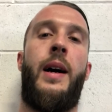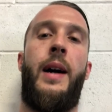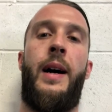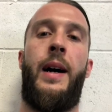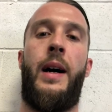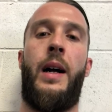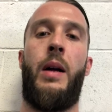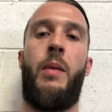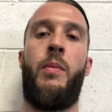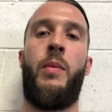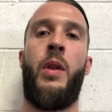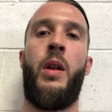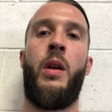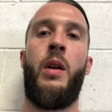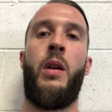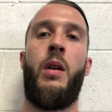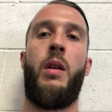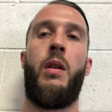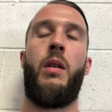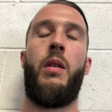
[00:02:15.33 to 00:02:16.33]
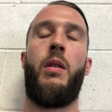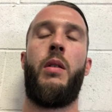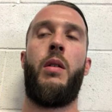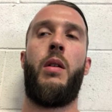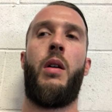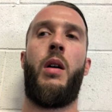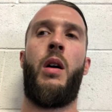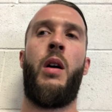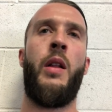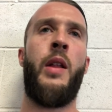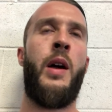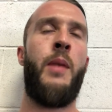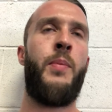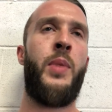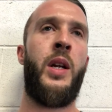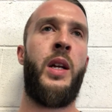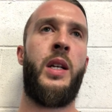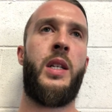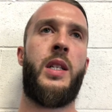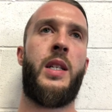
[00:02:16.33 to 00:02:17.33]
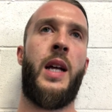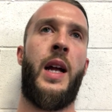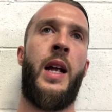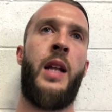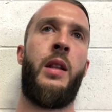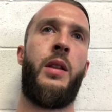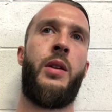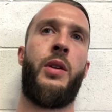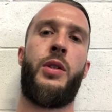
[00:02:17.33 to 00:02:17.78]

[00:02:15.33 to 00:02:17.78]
All that being said,